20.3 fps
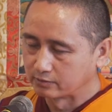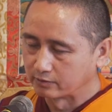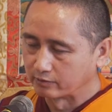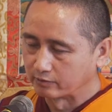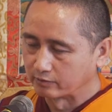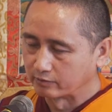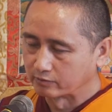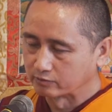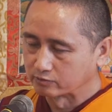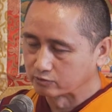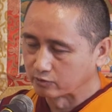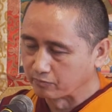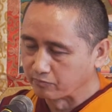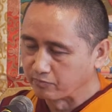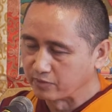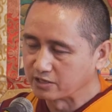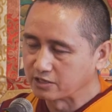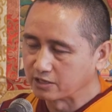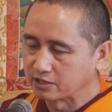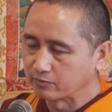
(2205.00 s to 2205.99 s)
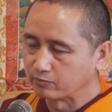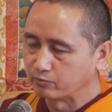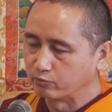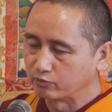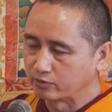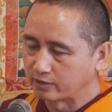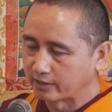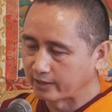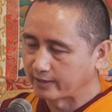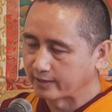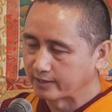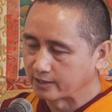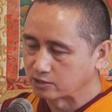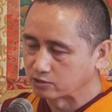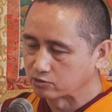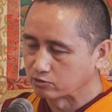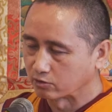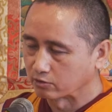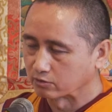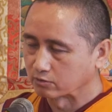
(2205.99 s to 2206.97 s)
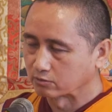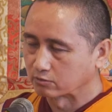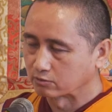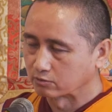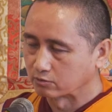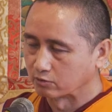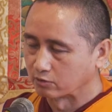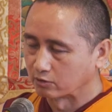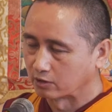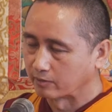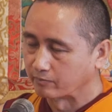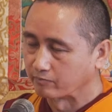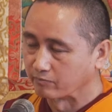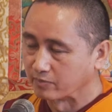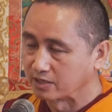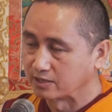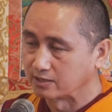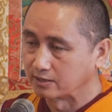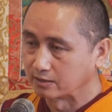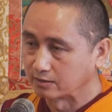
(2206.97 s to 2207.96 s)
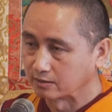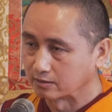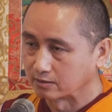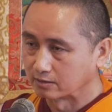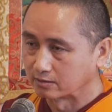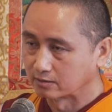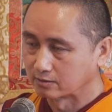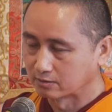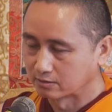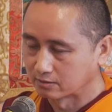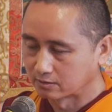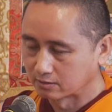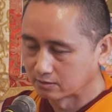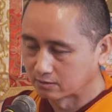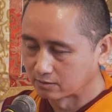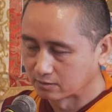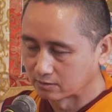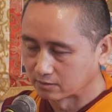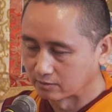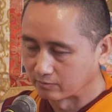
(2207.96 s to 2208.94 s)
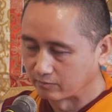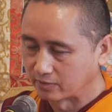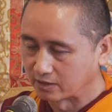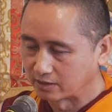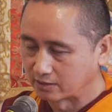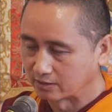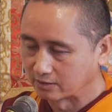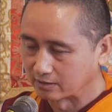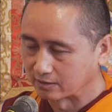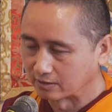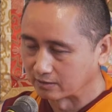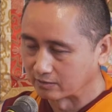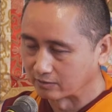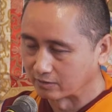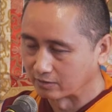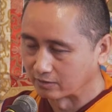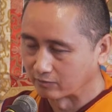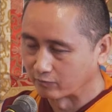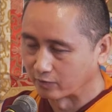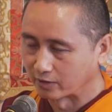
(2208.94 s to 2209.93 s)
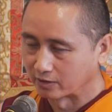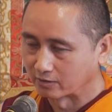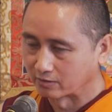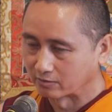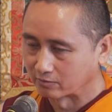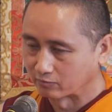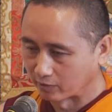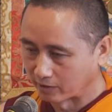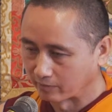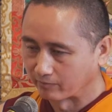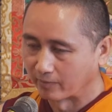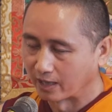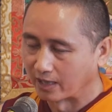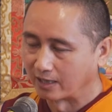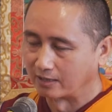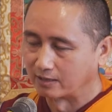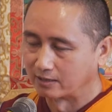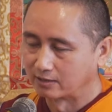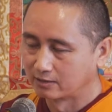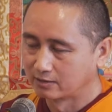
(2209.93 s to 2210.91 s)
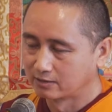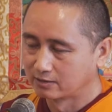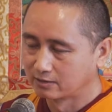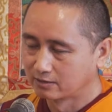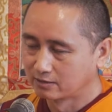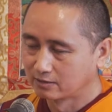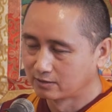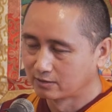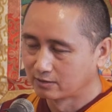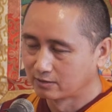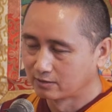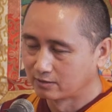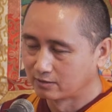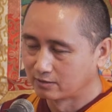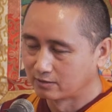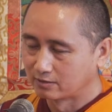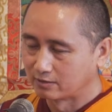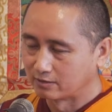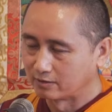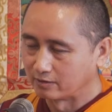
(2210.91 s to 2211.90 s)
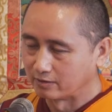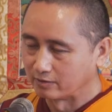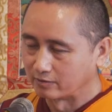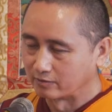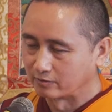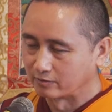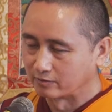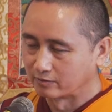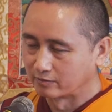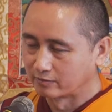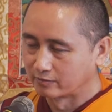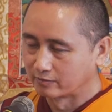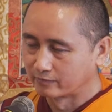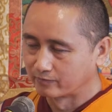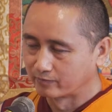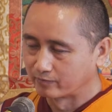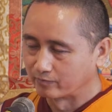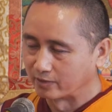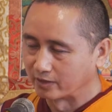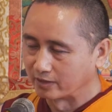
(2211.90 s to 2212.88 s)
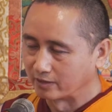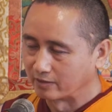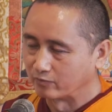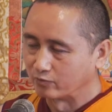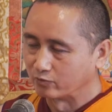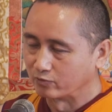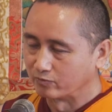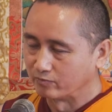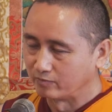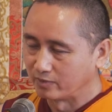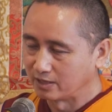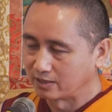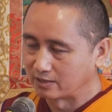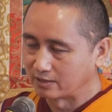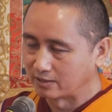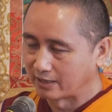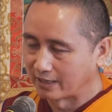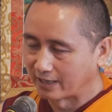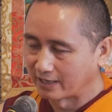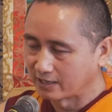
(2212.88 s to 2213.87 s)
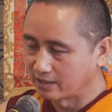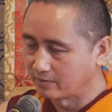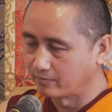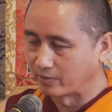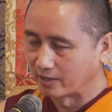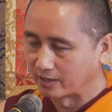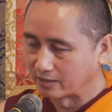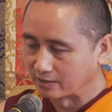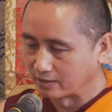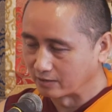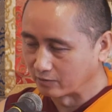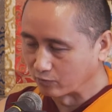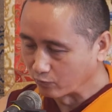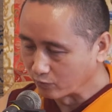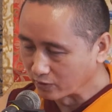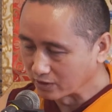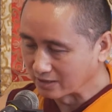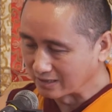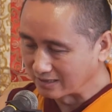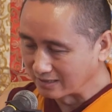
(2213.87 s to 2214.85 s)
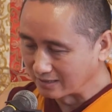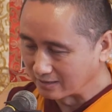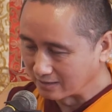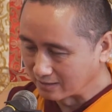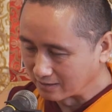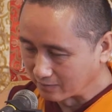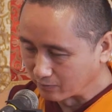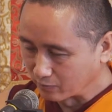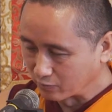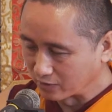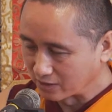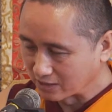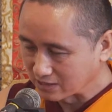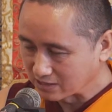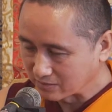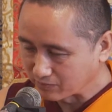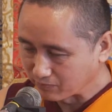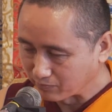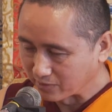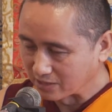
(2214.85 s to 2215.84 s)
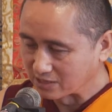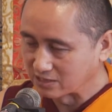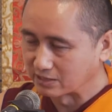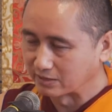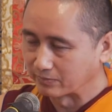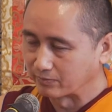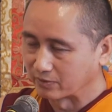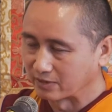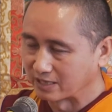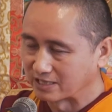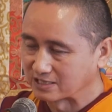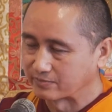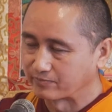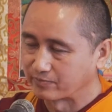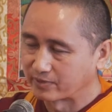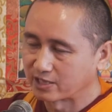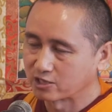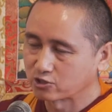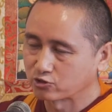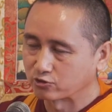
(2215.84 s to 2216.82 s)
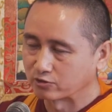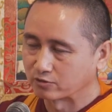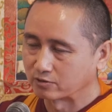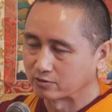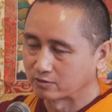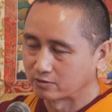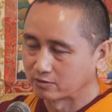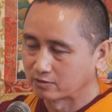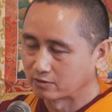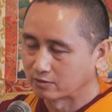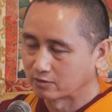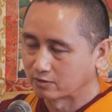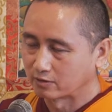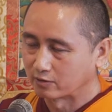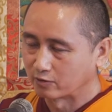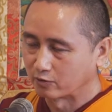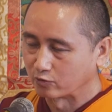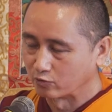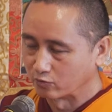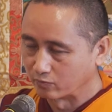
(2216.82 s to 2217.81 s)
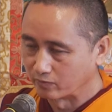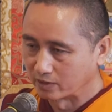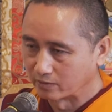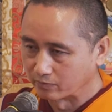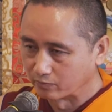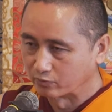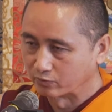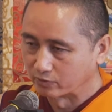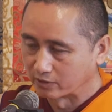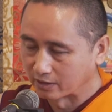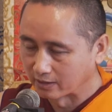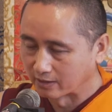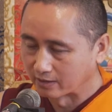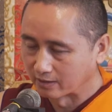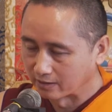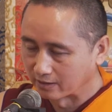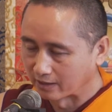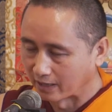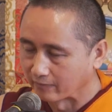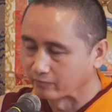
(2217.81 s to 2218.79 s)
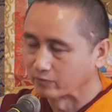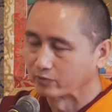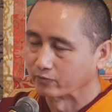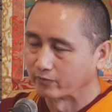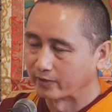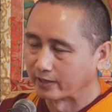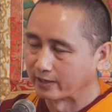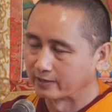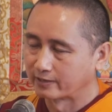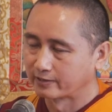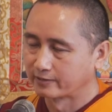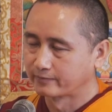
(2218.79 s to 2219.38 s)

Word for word: You know, so meeting Buddha is not, not a meeting, meeting uh, one, one monk, you know. But if you meet anybody with the Buddha's principal aspiration, you meet Buddha in everywhere,